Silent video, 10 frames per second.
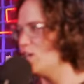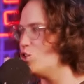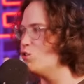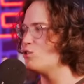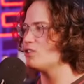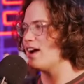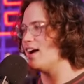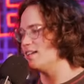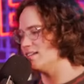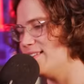you
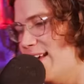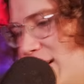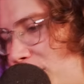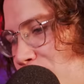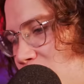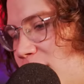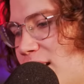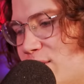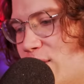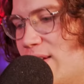started like
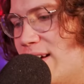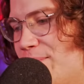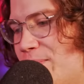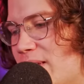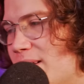okay, so I didn't